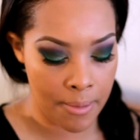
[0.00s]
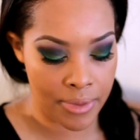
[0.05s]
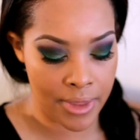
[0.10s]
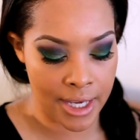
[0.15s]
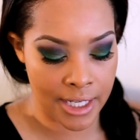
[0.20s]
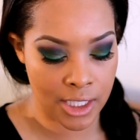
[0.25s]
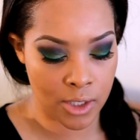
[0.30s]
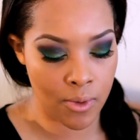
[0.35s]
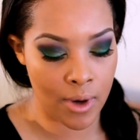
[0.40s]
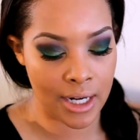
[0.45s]

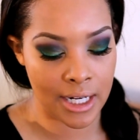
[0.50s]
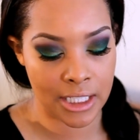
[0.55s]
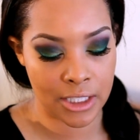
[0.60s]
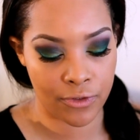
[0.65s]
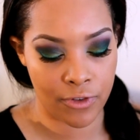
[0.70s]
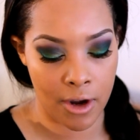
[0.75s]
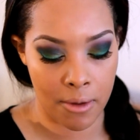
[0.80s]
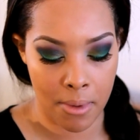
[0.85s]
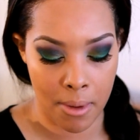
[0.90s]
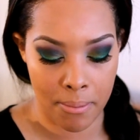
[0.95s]
This one is
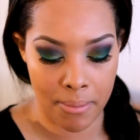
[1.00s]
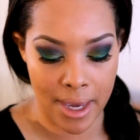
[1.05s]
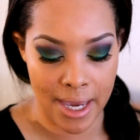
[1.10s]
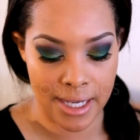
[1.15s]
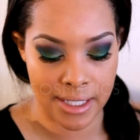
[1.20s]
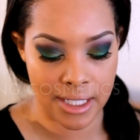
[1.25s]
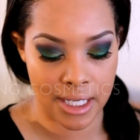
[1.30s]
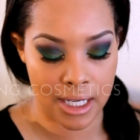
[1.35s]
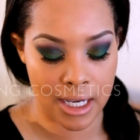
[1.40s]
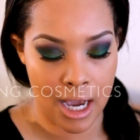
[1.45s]
from
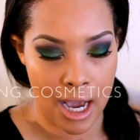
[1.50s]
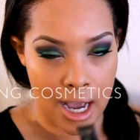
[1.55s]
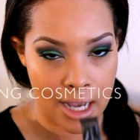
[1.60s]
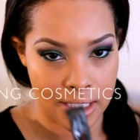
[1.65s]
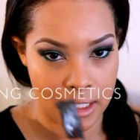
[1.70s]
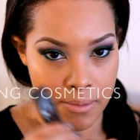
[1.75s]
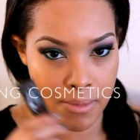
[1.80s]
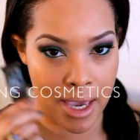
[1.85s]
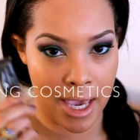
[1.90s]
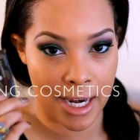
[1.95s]
Amazing
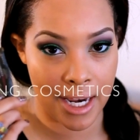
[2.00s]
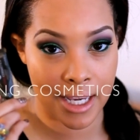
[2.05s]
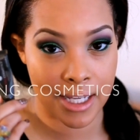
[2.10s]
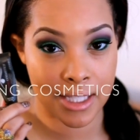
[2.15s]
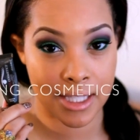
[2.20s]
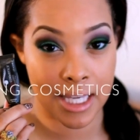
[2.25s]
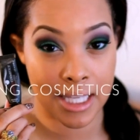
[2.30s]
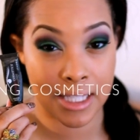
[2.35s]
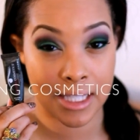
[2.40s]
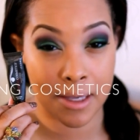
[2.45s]

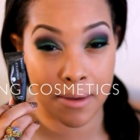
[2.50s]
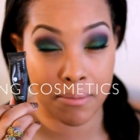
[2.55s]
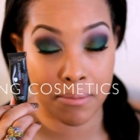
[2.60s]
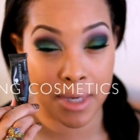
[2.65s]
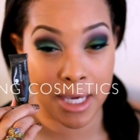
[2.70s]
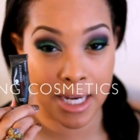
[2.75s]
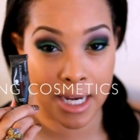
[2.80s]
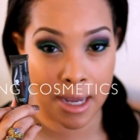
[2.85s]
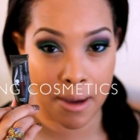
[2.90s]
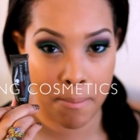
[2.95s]
Cosmetics. It's in
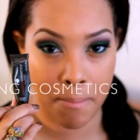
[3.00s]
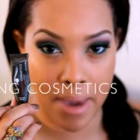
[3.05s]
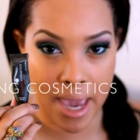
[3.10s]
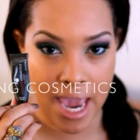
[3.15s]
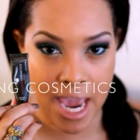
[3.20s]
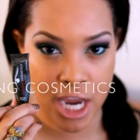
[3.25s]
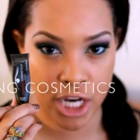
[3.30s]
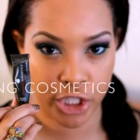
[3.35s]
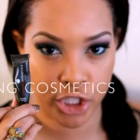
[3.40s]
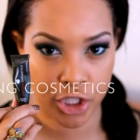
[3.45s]
medium
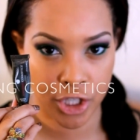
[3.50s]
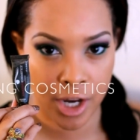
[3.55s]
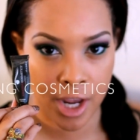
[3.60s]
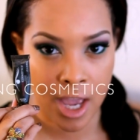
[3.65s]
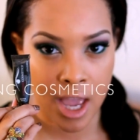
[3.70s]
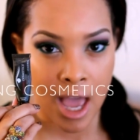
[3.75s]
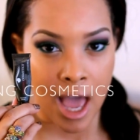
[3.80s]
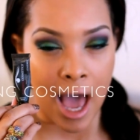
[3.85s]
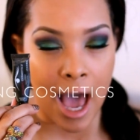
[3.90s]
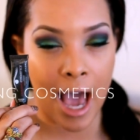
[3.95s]
beige.
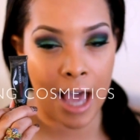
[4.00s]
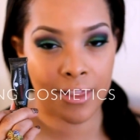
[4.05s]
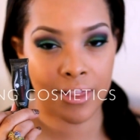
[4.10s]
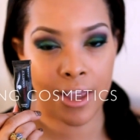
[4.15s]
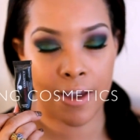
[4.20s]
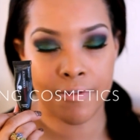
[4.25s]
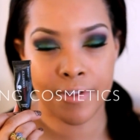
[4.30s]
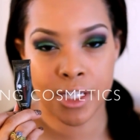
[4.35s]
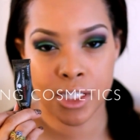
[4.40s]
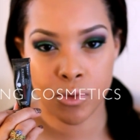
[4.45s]
I
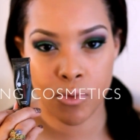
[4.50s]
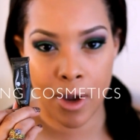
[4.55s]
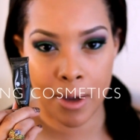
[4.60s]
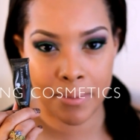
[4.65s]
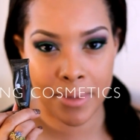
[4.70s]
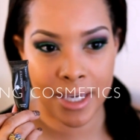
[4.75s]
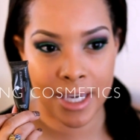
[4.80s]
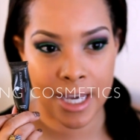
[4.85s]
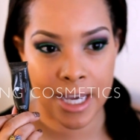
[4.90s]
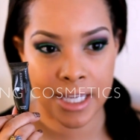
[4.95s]
love this
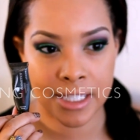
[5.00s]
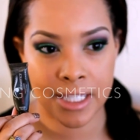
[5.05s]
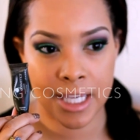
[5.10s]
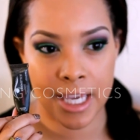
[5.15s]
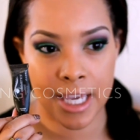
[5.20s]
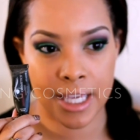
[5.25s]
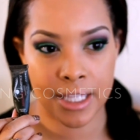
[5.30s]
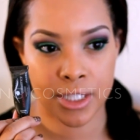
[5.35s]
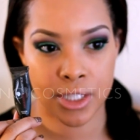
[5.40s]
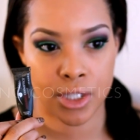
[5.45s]
one because
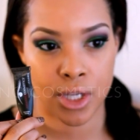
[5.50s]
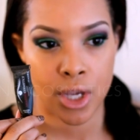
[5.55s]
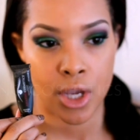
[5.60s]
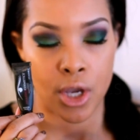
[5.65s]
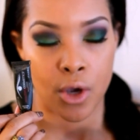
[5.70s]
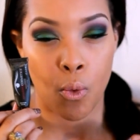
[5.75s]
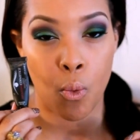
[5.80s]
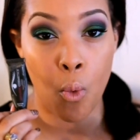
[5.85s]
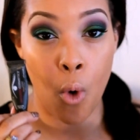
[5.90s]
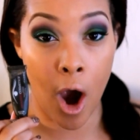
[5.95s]
it's
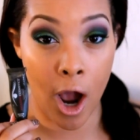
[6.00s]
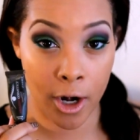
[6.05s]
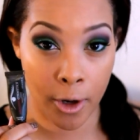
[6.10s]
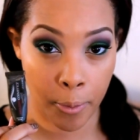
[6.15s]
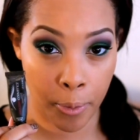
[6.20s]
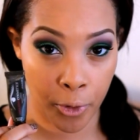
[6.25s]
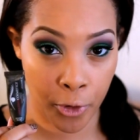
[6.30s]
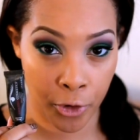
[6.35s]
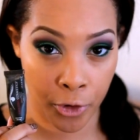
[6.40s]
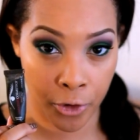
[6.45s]

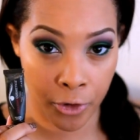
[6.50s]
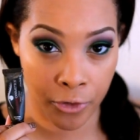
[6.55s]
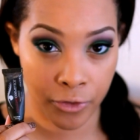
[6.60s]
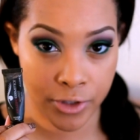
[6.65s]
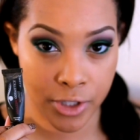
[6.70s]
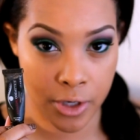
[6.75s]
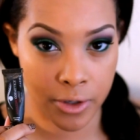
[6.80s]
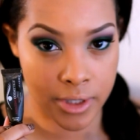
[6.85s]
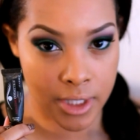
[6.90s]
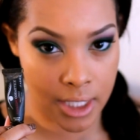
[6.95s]
waterproof,
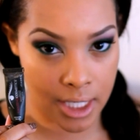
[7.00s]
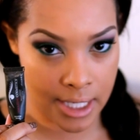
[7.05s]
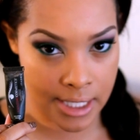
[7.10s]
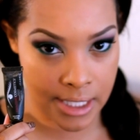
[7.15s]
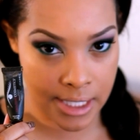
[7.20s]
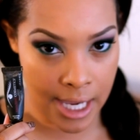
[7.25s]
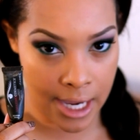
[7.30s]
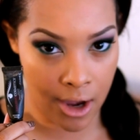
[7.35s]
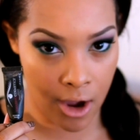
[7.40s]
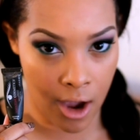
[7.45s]
so it's going to
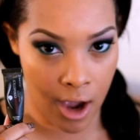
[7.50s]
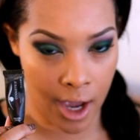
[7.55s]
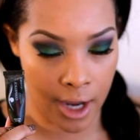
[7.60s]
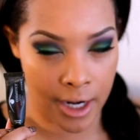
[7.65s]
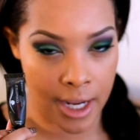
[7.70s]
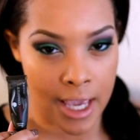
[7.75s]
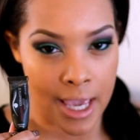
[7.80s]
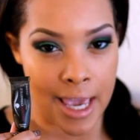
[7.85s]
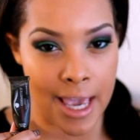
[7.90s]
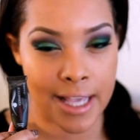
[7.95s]
stay
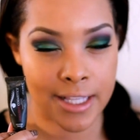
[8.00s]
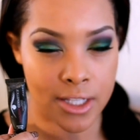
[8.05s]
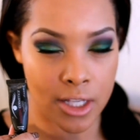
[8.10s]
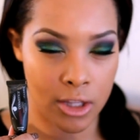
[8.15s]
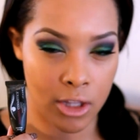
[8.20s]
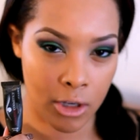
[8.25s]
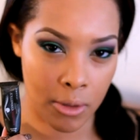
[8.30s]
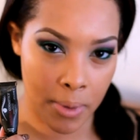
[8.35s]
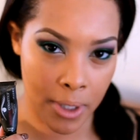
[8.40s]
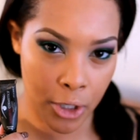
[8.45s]
on. It's a
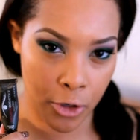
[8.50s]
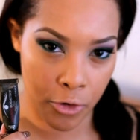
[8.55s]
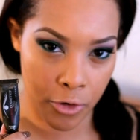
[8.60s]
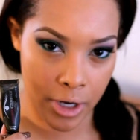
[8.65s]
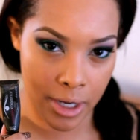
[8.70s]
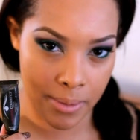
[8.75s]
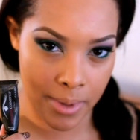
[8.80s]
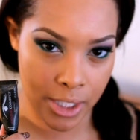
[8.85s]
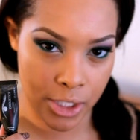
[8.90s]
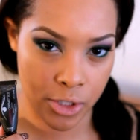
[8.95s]
little bit
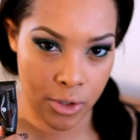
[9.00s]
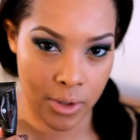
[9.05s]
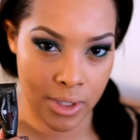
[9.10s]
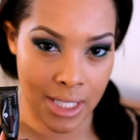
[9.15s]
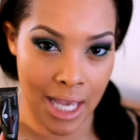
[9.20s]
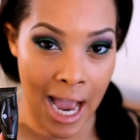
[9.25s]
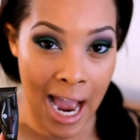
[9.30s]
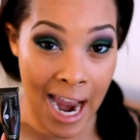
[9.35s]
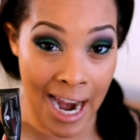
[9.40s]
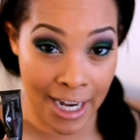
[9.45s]
creamy, so
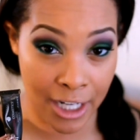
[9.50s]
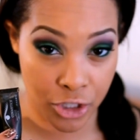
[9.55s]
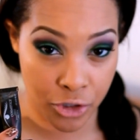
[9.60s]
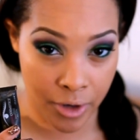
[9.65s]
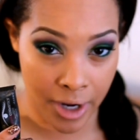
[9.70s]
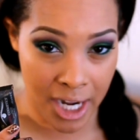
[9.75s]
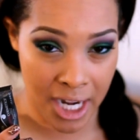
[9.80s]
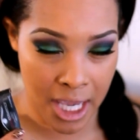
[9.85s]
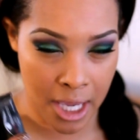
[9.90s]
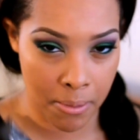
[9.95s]
it's
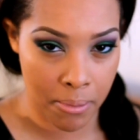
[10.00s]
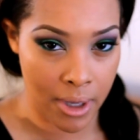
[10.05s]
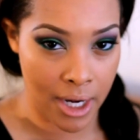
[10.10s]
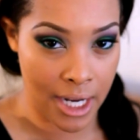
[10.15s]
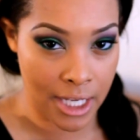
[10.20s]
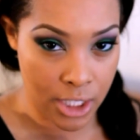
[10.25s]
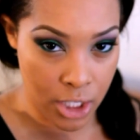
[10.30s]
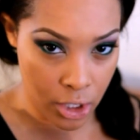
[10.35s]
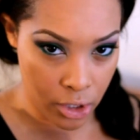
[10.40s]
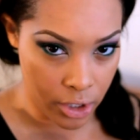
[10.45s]
hydrating, but
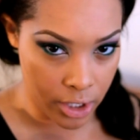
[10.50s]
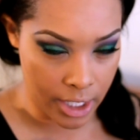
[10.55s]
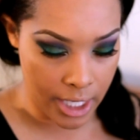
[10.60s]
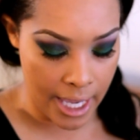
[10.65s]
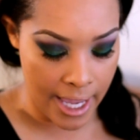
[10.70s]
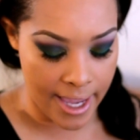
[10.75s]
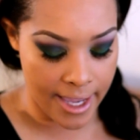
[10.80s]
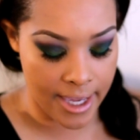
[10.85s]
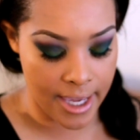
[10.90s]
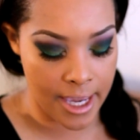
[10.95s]
doesn't look
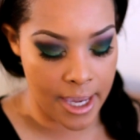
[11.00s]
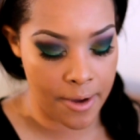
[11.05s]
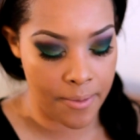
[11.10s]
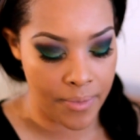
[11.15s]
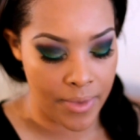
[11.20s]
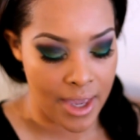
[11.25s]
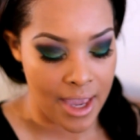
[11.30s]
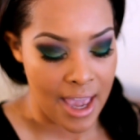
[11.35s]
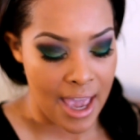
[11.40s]
cakey.